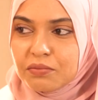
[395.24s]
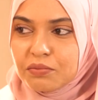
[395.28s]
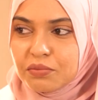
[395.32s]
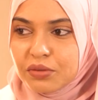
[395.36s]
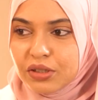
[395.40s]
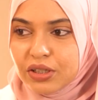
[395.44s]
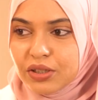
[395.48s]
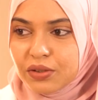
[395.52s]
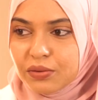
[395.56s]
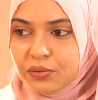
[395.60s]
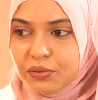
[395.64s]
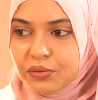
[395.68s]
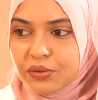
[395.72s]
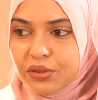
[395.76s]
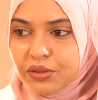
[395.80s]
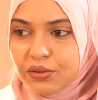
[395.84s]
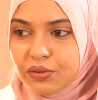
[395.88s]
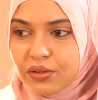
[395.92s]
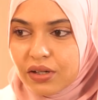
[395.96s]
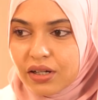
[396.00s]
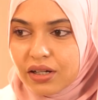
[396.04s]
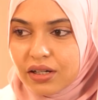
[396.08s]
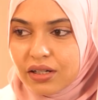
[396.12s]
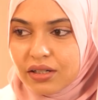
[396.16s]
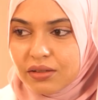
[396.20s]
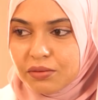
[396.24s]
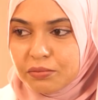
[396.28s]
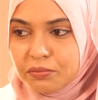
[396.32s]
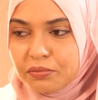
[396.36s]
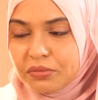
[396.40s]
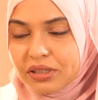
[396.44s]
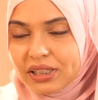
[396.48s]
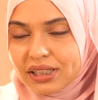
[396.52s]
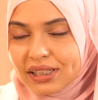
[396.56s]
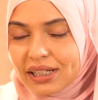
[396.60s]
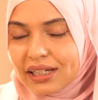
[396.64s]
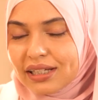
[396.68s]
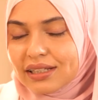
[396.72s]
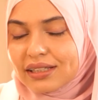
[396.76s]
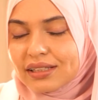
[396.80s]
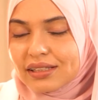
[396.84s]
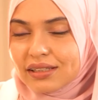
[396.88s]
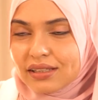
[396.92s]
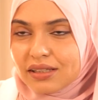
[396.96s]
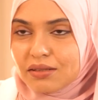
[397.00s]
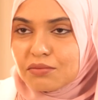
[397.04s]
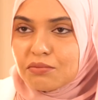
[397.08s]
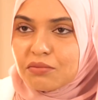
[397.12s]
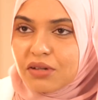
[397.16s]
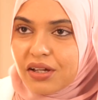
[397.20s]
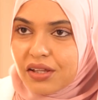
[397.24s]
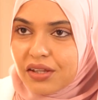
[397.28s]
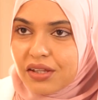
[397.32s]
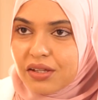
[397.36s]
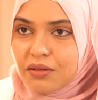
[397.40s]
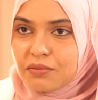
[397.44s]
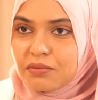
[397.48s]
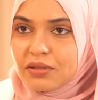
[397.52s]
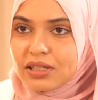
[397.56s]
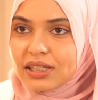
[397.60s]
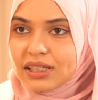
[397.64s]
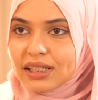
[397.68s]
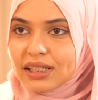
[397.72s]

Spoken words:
can be who you are besides the mother,